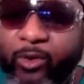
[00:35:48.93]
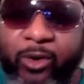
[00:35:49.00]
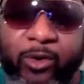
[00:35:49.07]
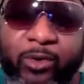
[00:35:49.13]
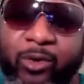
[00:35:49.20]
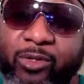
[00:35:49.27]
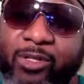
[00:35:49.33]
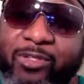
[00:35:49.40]

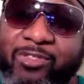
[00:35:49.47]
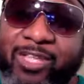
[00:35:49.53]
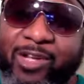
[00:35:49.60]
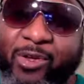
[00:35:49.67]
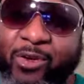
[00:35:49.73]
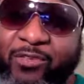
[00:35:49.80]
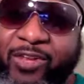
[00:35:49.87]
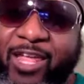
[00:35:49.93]
Whoa, hold on. Let's
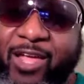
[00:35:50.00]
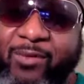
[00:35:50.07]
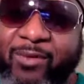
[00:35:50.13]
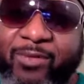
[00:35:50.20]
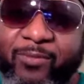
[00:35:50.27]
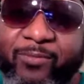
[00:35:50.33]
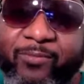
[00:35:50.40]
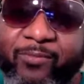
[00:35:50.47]
not go over that
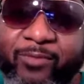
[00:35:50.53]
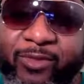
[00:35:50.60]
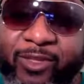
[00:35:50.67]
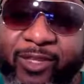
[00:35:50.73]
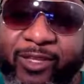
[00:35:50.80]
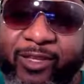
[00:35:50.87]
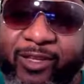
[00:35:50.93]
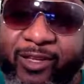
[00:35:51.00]
one.
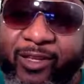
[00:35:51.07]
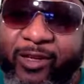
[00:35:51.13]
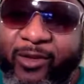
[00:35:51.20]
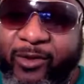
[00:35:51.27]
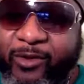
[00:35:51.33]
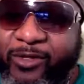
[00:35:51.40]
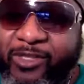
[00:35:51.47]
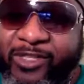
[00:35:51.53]

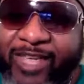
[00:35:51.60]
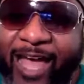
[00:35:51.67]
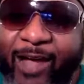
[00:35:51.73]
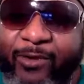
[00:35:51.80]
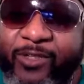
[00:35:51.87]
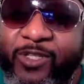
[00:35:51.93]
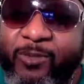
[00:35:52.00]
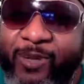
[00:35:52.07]

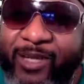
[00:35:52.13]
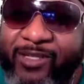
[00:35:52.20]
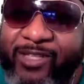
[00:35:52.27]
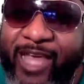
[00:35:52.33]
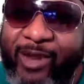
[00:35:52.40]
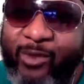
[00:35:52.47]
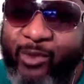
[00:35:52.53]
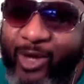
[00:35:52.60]
Sound speech
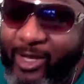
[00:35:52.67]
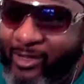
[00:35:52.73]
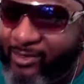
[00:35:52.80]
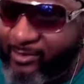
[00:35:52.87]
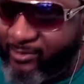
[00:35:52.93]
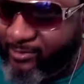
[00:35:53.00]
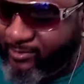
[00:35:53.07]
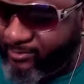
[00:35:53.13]
that
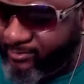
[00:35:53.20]
what?